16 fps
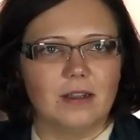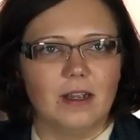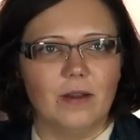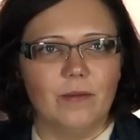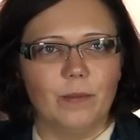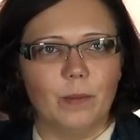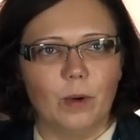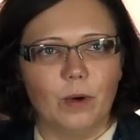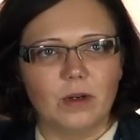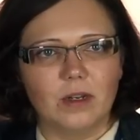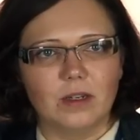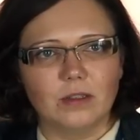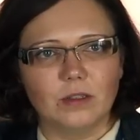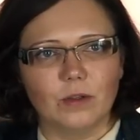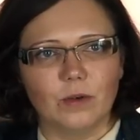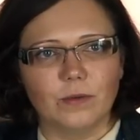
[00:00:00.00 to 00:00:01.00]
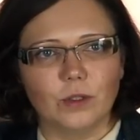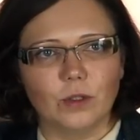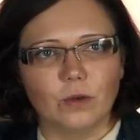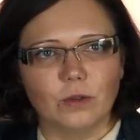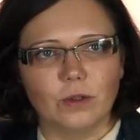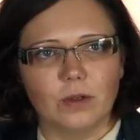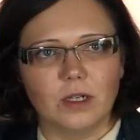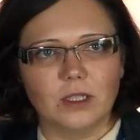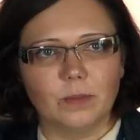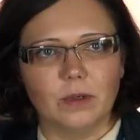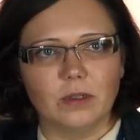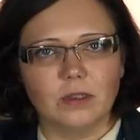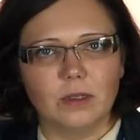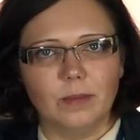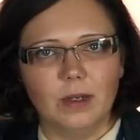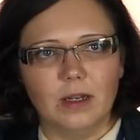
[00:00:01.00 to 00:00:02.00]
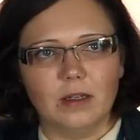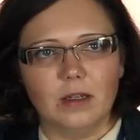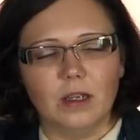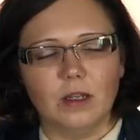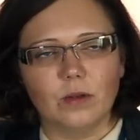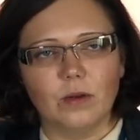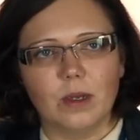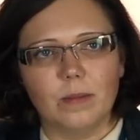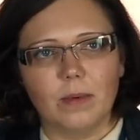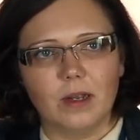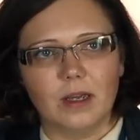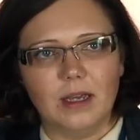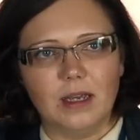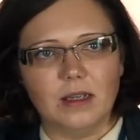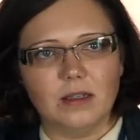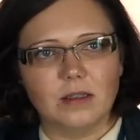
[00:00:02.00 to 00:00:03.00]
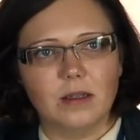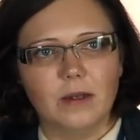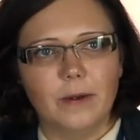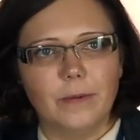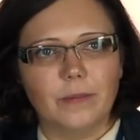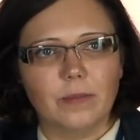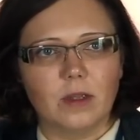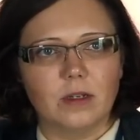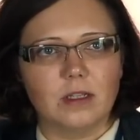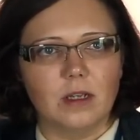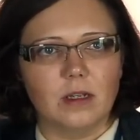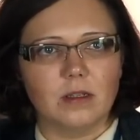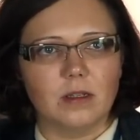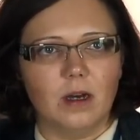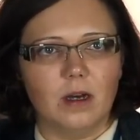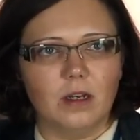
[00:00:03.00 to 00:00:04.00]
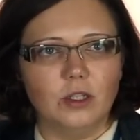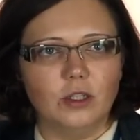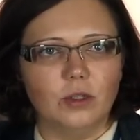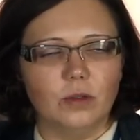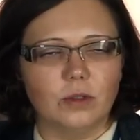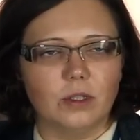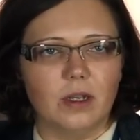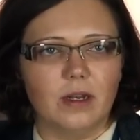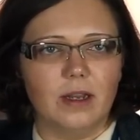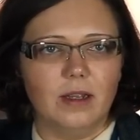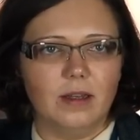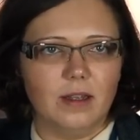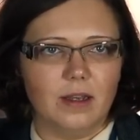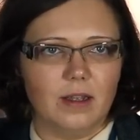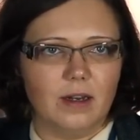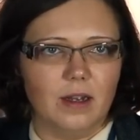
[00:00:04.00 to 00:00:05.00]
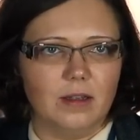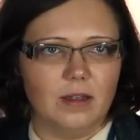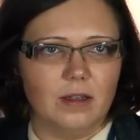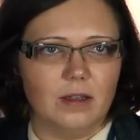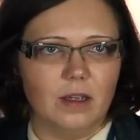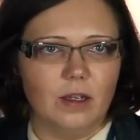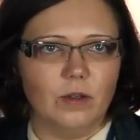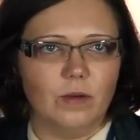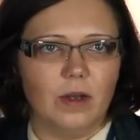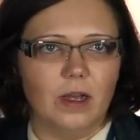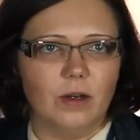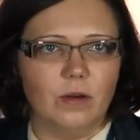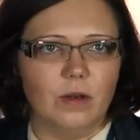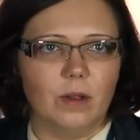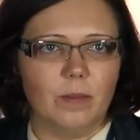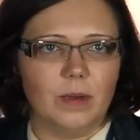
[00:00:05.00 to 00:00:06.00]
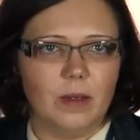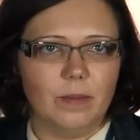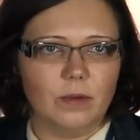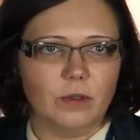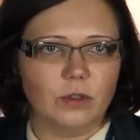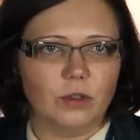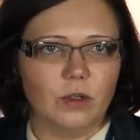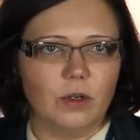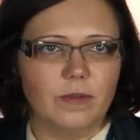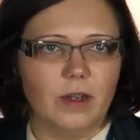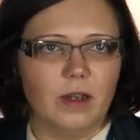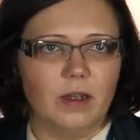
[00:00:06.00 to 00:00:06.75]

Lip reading: the importance of social responsibility to employees, CSR issues are integrated into annual people survey